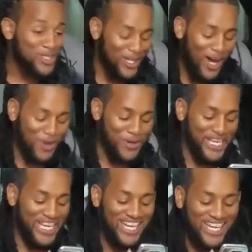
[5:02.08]

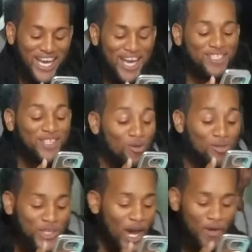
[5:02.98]
sorry, so
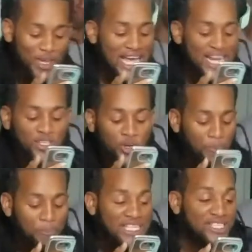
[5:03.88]
sorry that it took
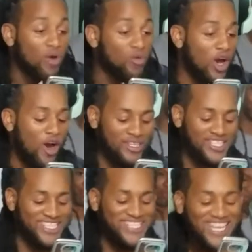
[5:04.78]
me so long
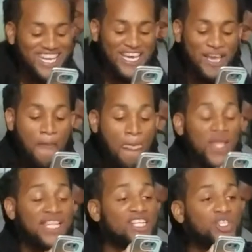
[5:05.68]
to see
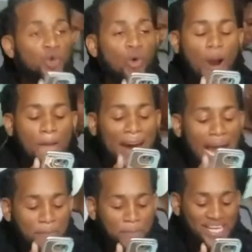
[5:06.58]
that you are
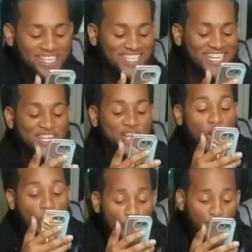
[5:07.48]
my Pinda and the
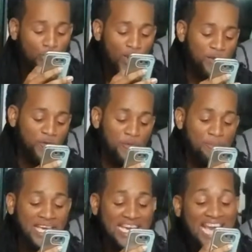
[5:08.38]
only one for
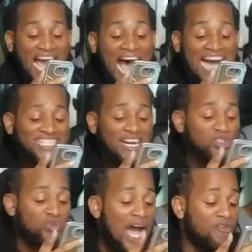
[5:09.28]
me. I shall
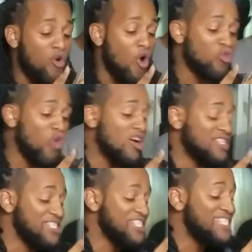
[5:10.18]
travel across
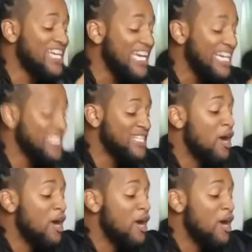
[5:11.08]
the seas,